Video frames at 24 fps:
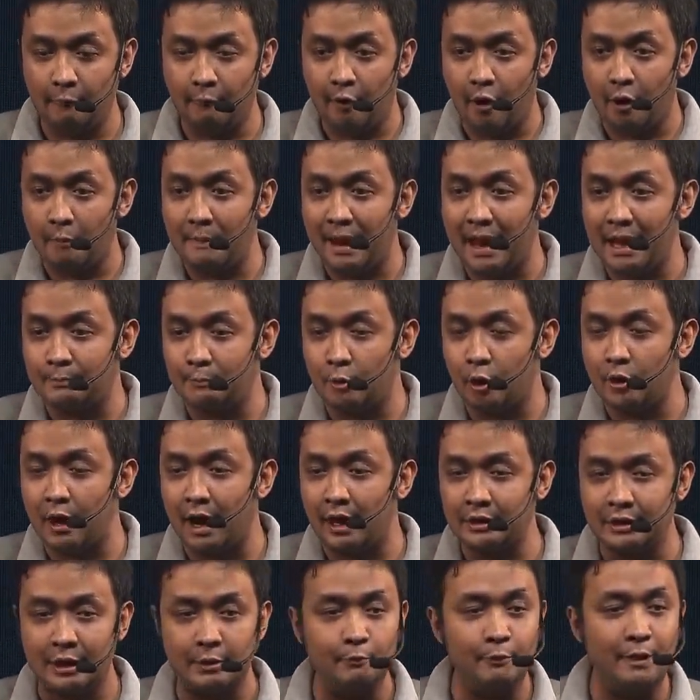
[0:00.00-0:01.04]
for mass
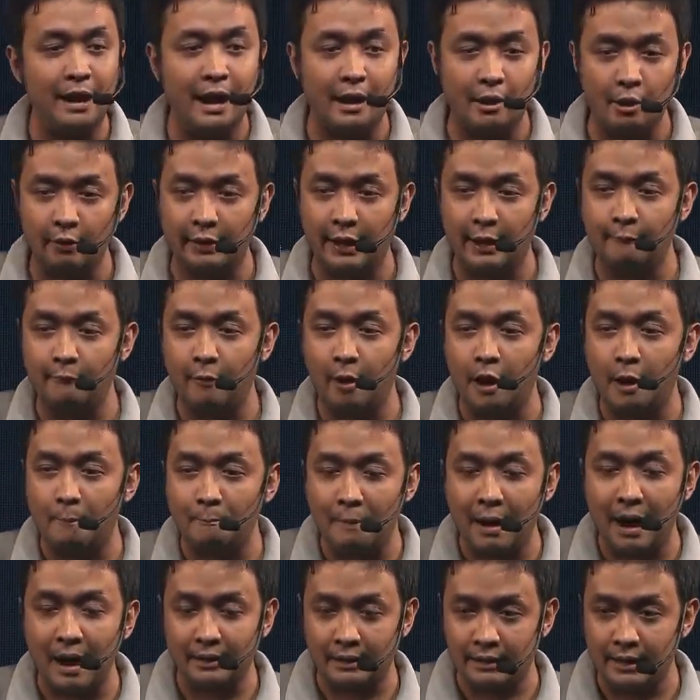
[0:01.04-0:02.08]
production, we are looking for a
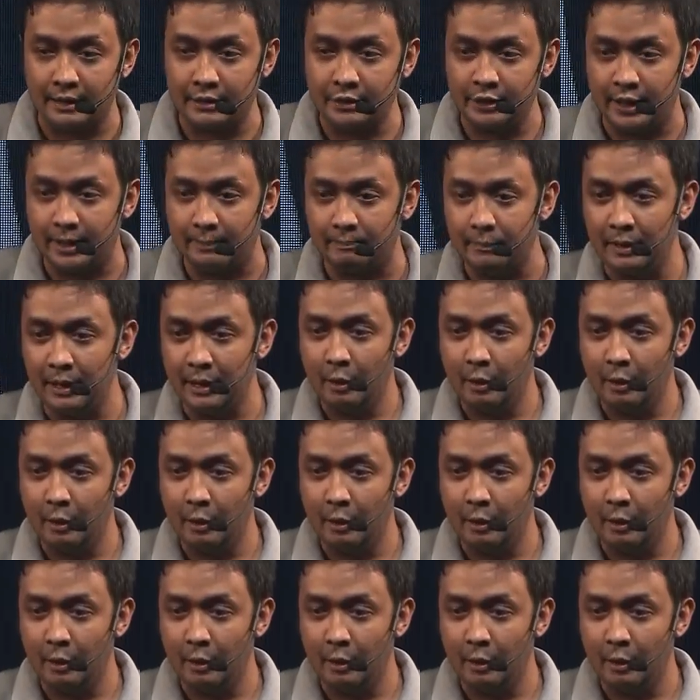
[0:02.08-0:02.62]
partnership